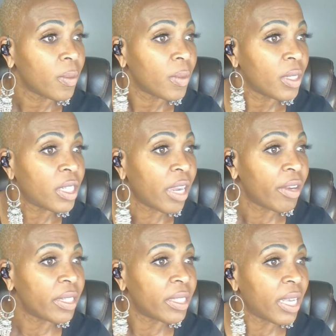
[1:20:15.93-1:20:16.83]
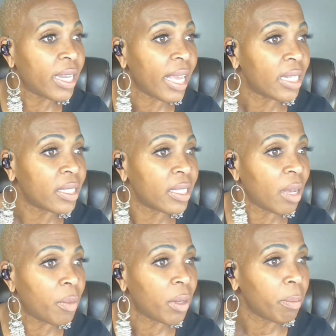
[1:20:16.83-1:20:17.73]
Sharon said, and
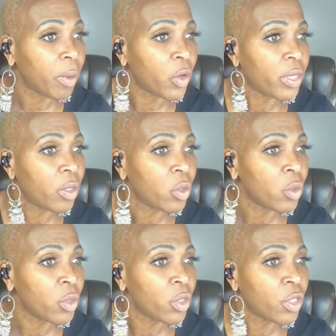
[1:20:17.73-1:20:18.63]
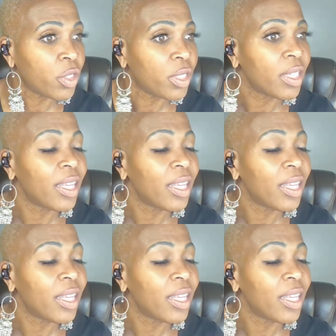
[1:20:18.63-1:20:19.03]
some are born losers.